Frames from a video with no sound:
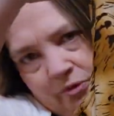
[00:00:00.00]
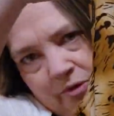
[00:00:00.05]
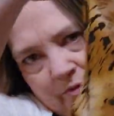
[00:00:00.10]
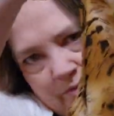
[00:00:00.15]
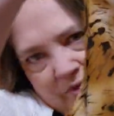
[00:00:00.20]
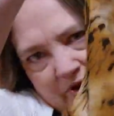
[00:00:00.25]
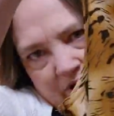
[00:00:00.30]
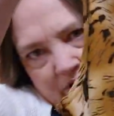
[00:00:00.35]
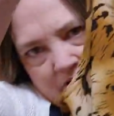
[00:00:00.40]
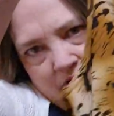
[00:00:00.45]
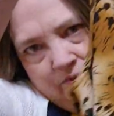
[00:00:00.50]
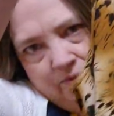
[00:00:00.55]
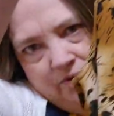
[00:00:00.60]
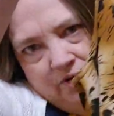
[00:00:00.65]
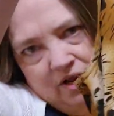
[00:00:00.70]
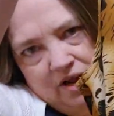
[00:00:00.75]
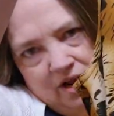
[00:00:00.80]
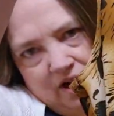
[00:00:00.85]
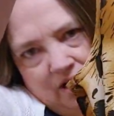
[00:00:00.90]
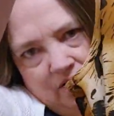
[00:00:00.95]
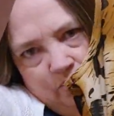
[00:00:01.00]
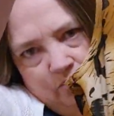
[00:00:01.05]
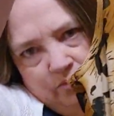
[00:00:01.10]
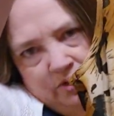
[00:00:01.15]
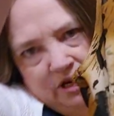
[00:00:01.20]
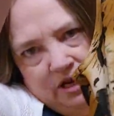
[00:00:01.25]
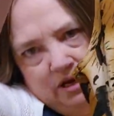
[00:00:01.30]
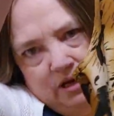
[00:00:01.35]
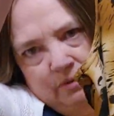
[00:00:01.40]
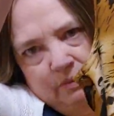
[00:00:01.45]
me better when I
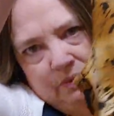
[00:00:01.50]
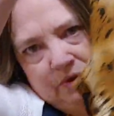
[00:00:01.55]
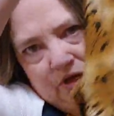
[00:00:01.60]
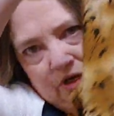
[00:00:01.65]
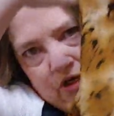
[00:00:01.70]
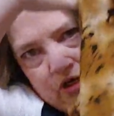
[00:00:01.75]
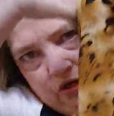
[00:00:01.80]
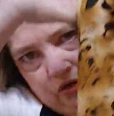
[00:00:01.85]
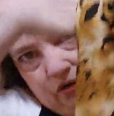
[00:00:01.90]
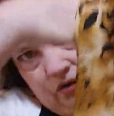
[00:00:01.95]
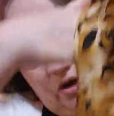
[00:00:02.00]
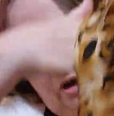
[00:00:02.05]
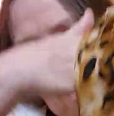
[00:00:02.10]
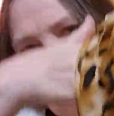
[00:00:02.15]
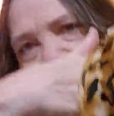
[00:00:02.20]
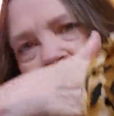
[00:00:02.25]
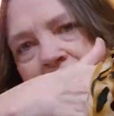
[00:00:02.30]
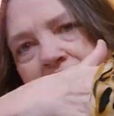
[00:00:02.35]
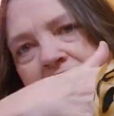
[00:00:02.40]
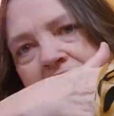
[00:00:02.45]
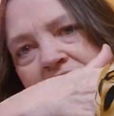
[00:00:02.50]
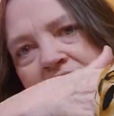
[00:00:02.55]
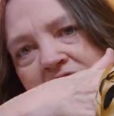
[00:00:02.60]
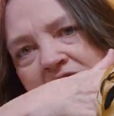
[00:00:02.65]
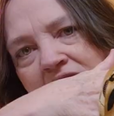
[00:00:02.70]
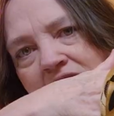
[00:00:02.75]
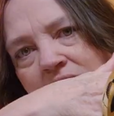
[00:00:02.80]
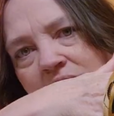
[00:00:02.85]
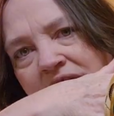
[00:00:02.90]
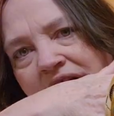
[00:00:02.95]
take a picture of it,
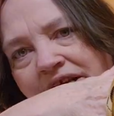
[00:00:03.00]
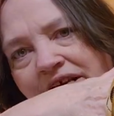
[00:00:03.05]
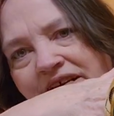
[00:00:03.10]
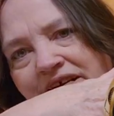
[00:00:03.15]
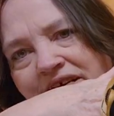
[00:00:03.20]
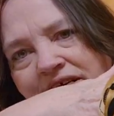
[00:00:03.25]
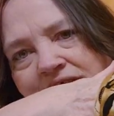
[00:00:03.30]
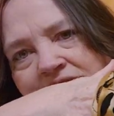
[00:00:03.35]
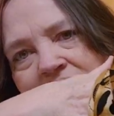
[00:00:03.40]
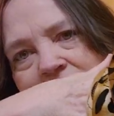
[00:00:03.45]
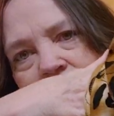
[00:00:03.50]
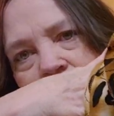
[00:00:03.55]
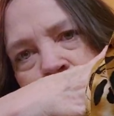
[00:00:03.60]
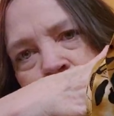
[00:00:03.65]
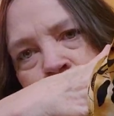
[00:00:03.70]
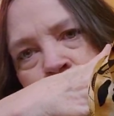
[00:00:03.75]
but it does have the